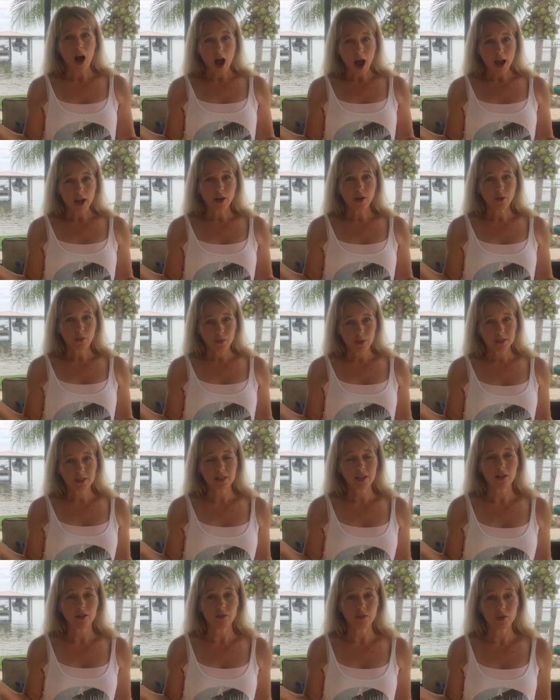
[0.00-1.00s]
higher
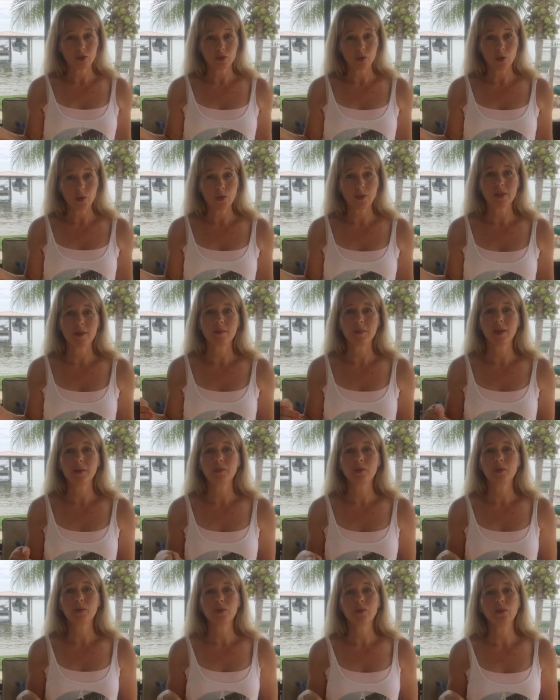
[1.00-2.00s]
risk of stroke than
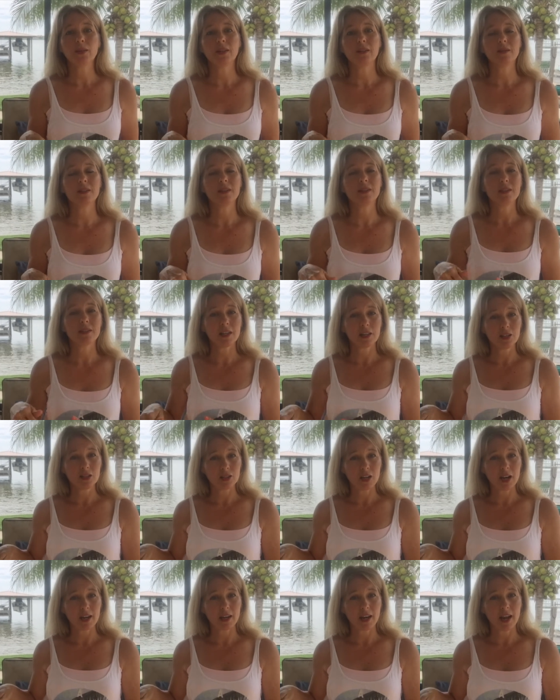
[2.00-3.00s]
people who lived in
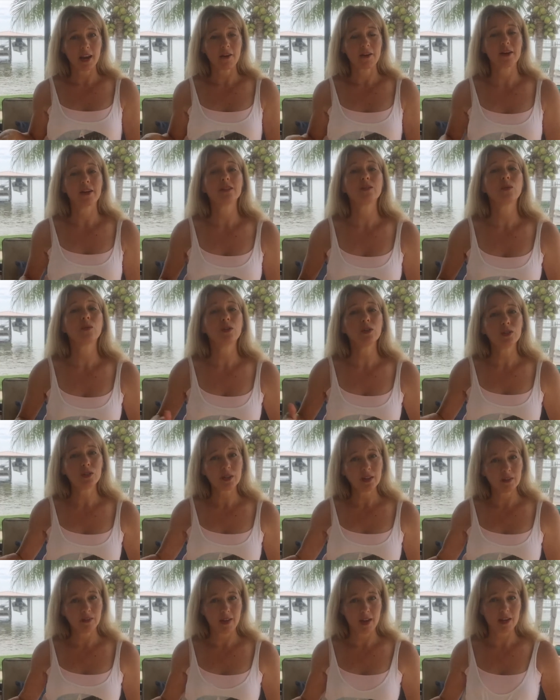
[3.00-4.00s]
sunshiny areas or
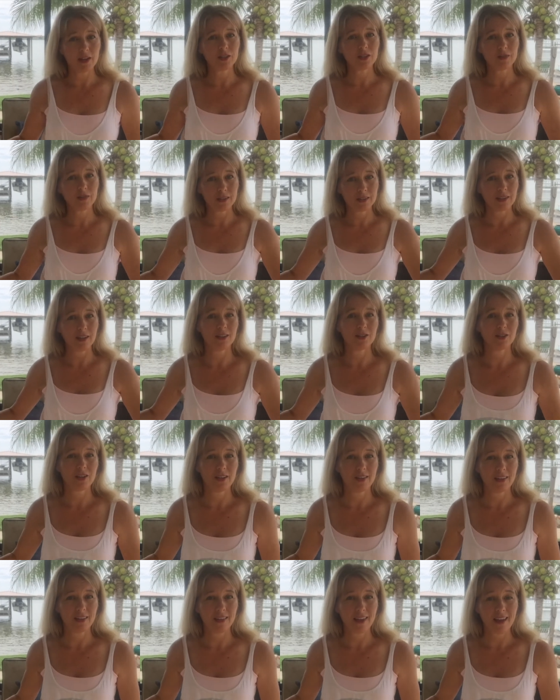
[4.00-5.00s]
took advantage of the
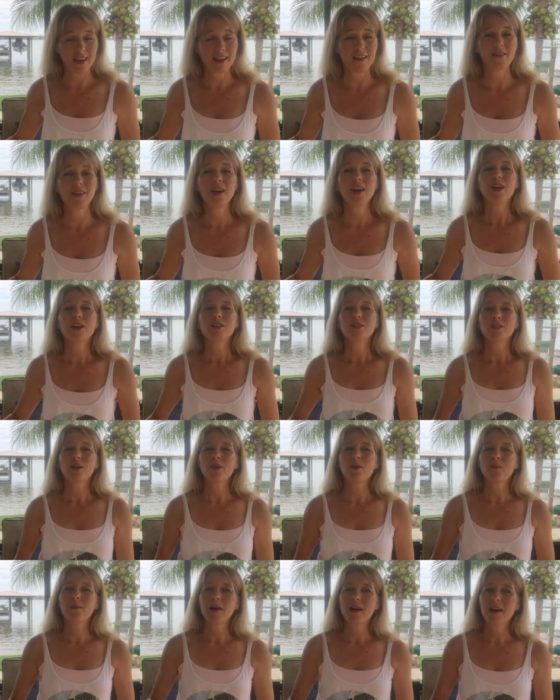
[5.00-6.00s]
sunshine that they had. So
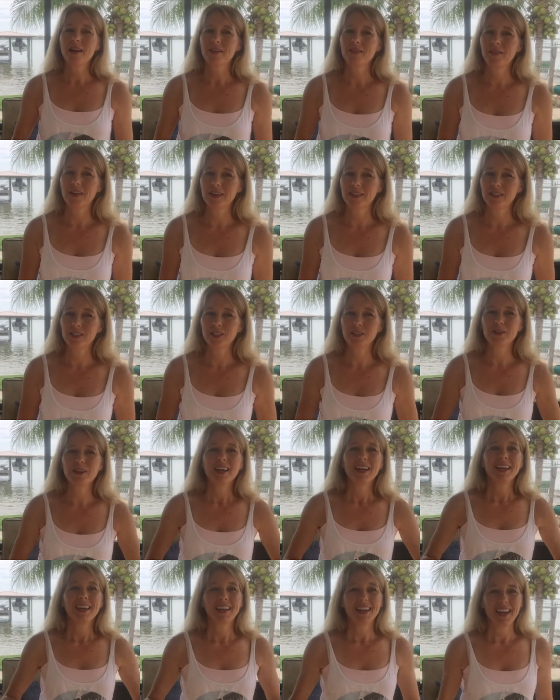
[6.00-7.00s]
my advice to you,
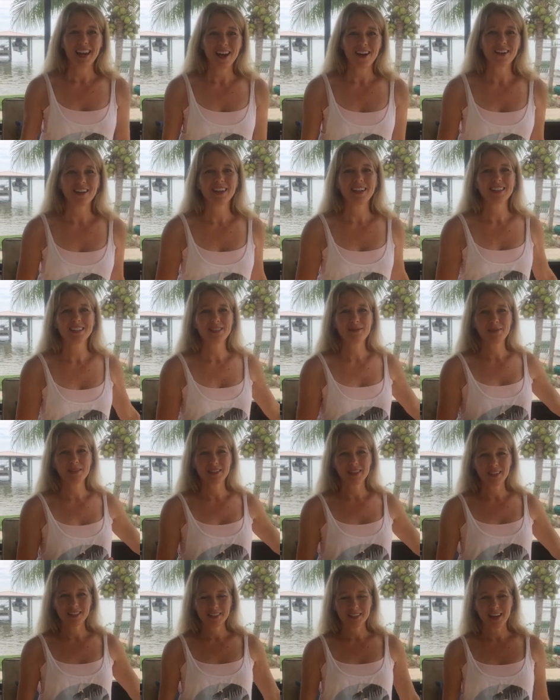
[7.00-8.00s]
get out, get some
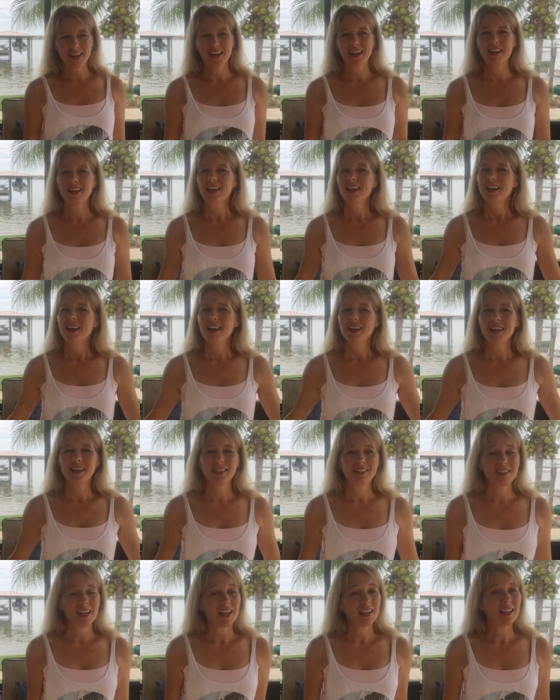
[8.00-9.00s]
sunshine
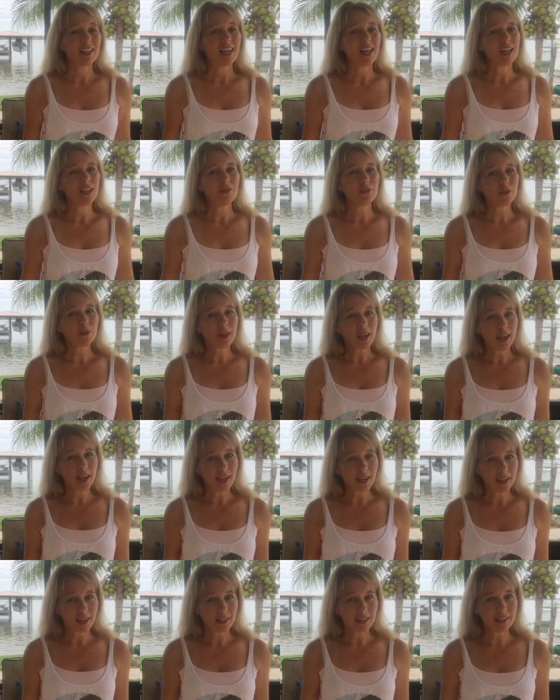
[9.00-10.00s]
uh, daily, and if you
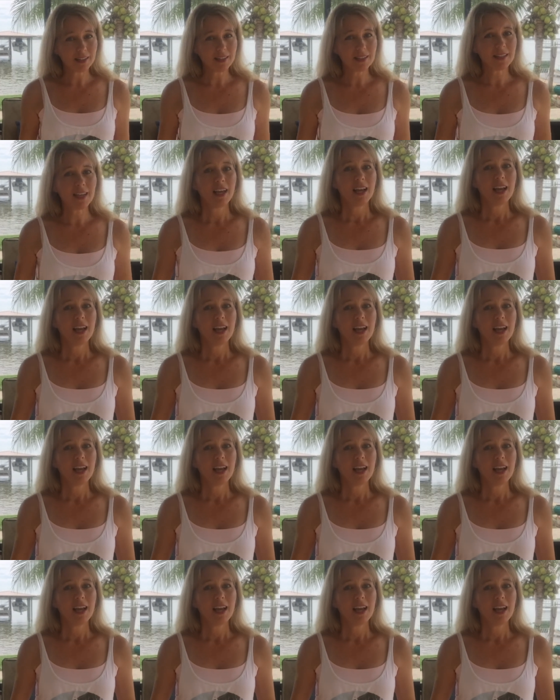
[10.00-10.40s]
can't,